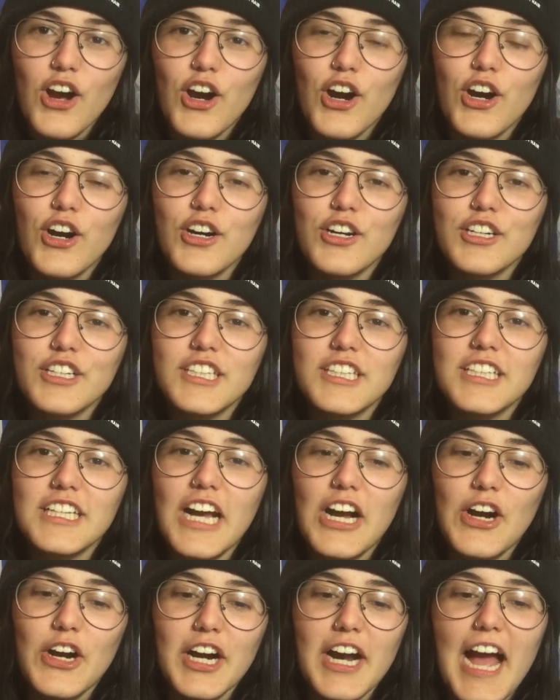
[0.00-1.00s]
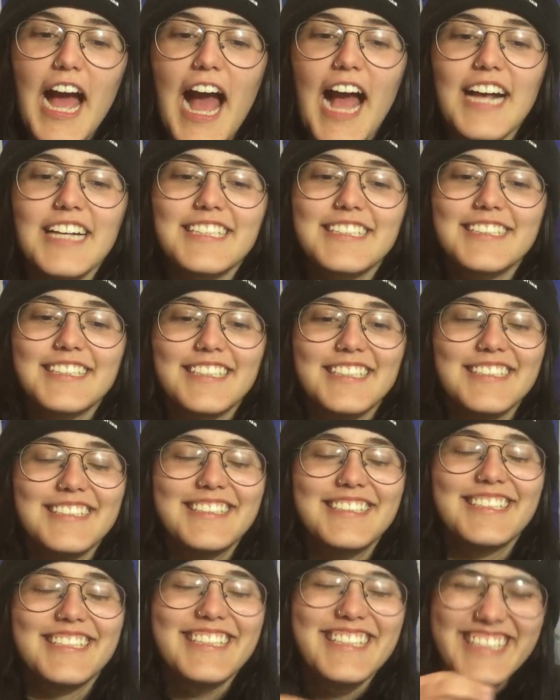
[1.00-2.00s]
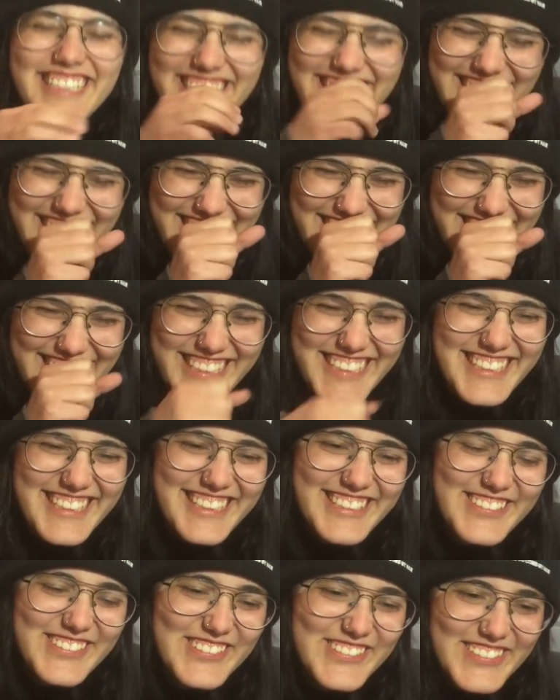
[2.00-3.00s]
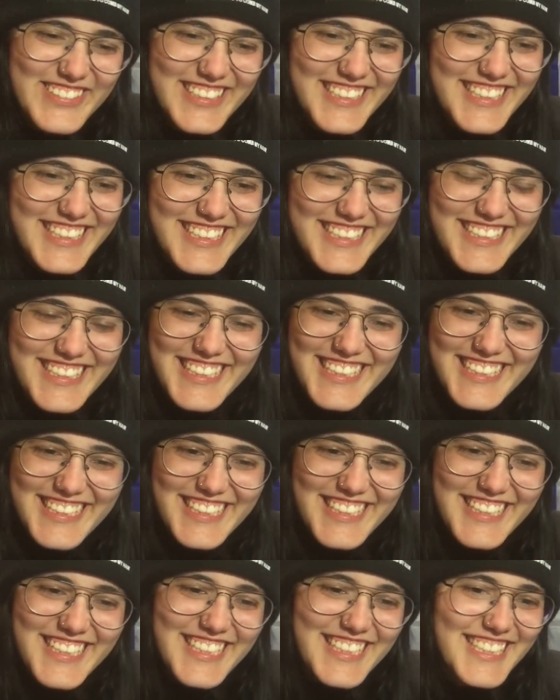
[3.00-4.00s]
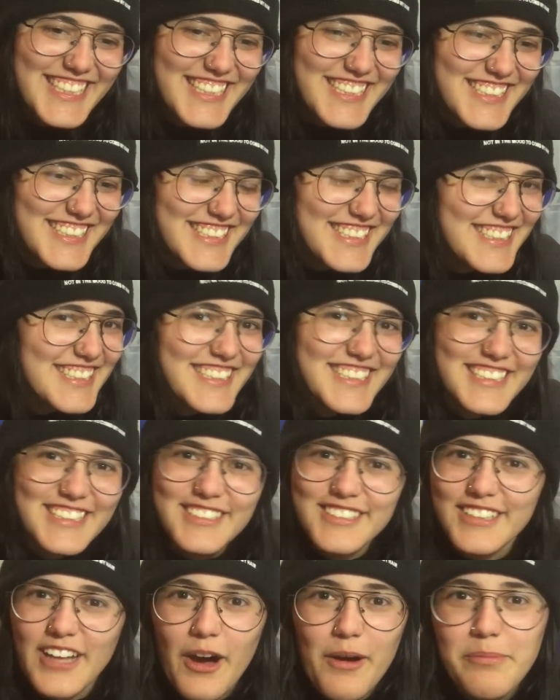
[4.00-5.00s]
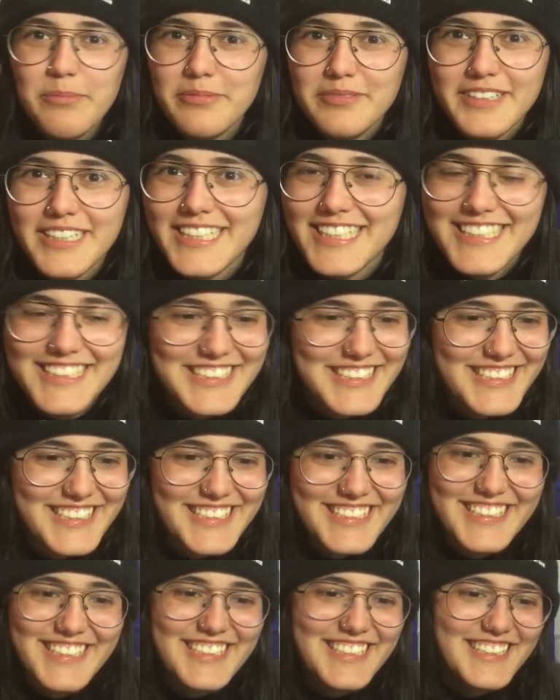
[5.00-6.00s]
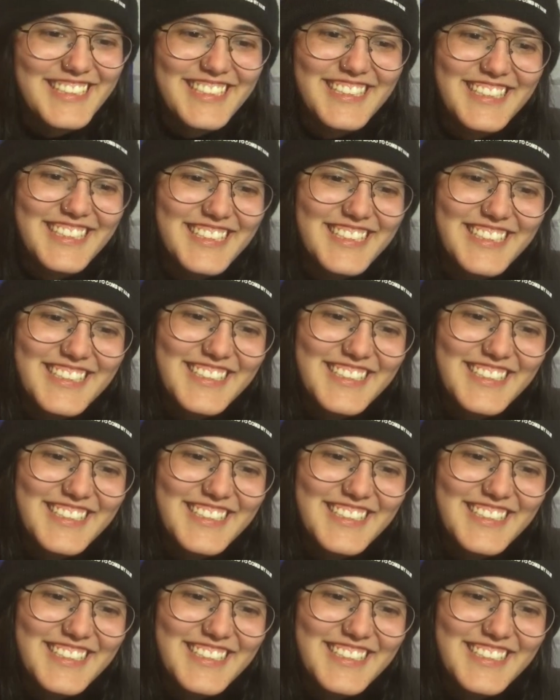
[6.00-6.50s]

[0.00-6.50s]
Her her accent. And obey, to love. She's cherish, not British. And obey.